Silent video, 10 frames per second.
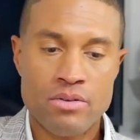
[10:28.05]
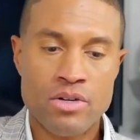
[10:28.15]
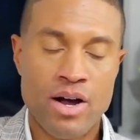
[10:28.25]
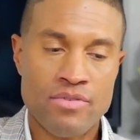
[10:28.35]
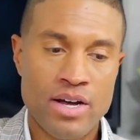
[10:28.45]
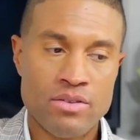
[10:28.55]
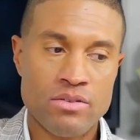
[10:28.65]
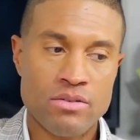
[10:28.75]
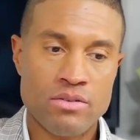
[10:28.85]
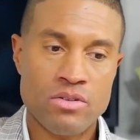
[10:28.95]
you know, I've got,
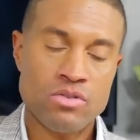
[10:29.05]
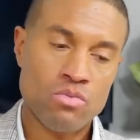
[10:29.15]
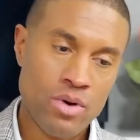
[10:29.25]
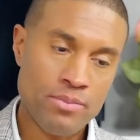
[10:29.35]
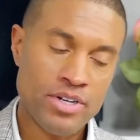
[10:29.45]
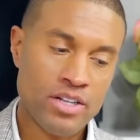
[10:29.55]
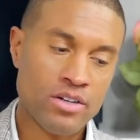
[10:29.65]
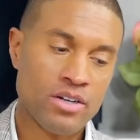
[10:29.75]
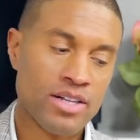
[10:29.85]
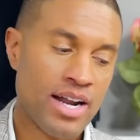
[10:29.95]
there's one
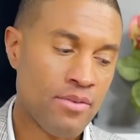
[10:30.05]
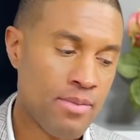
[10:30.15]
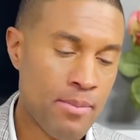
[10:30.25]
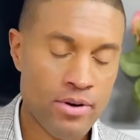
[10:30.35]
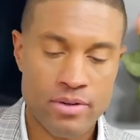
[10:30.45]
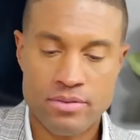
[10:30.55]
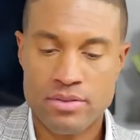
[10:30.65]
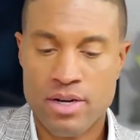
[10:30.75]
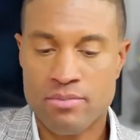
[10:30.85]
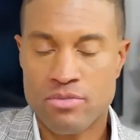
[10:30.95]
particular client I remember,
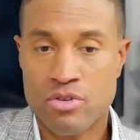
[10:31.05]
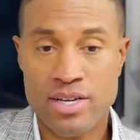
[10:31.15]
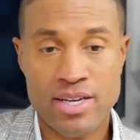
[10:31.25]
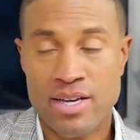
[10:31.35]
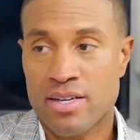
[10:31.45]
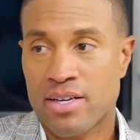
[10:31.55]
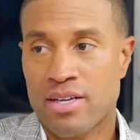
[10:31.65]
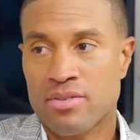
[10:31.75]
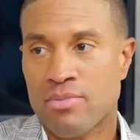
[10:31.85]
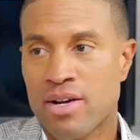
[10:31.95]
um, great kid. He was